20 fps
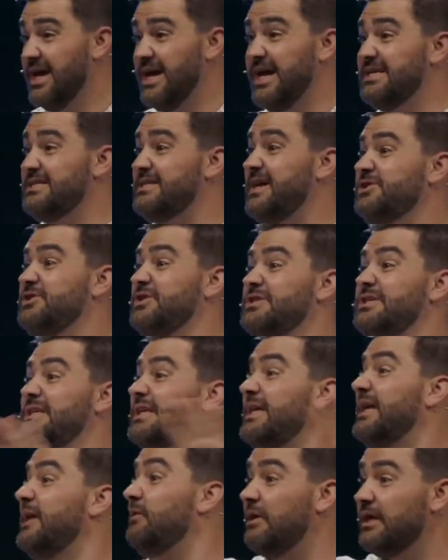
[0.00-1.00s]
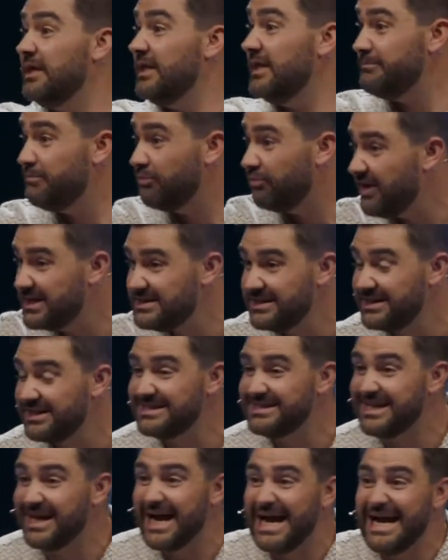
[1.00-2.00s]
He's not just glaringly present. It's
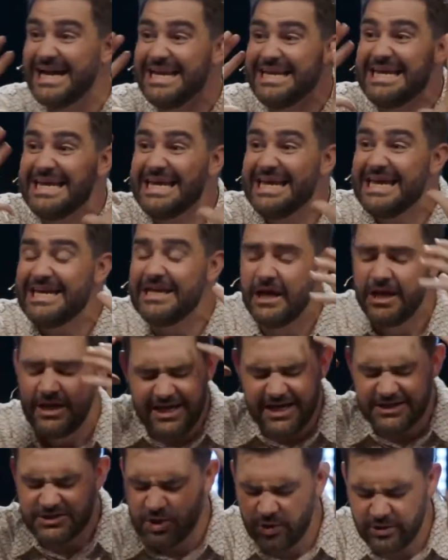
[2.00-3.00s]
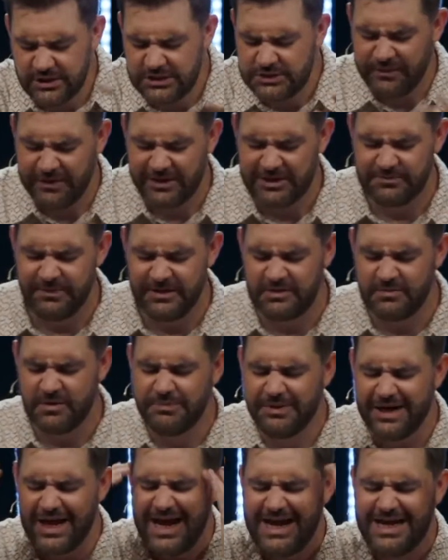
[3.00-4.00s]
like, yes, Holy Spirit, speak to me,
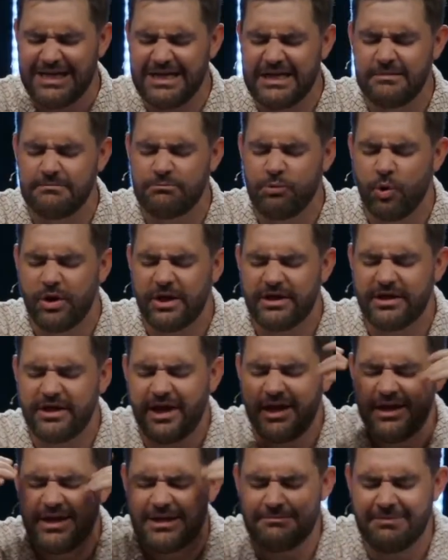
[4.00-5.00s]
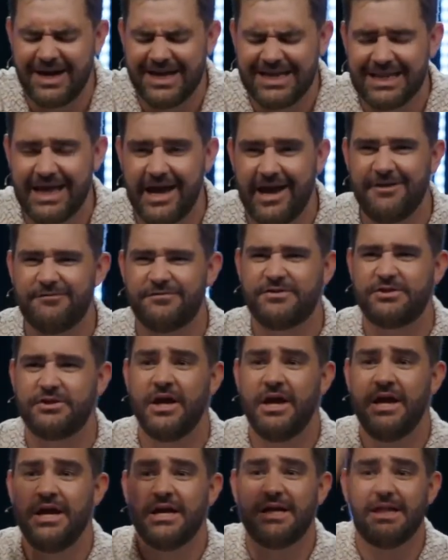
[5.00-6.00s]
but I need a Mordecai in my life to
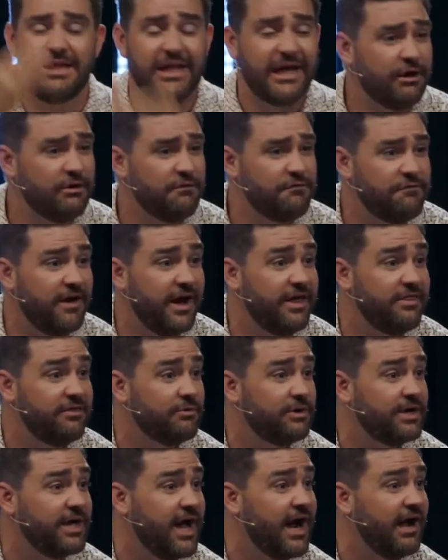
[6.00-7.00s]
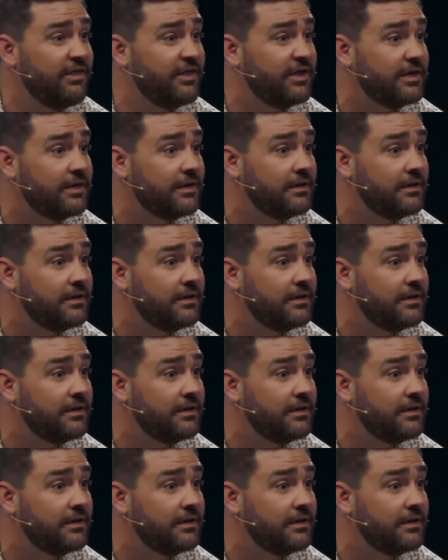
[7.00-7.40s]
clarify the reality,